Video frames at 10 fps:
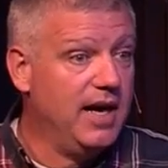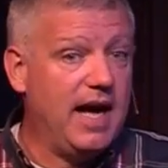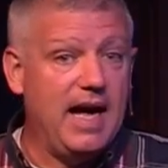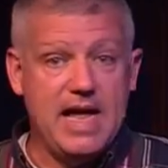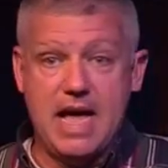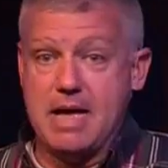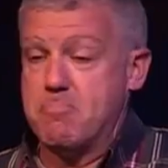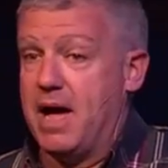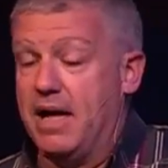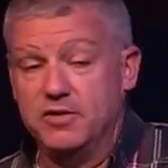
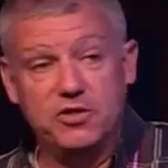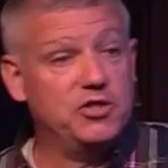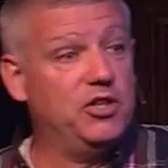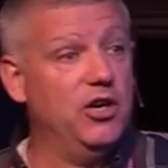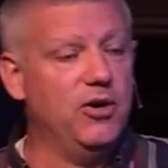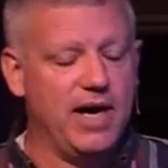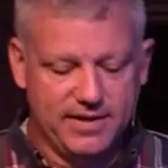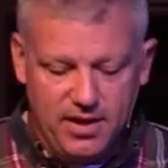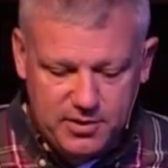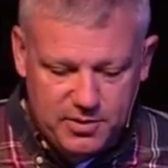I'll just go. I
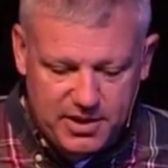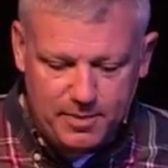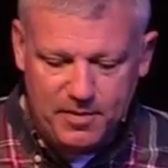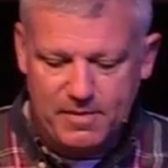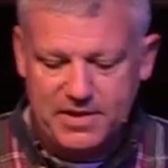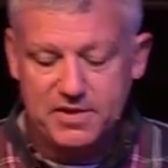talked to a couple of my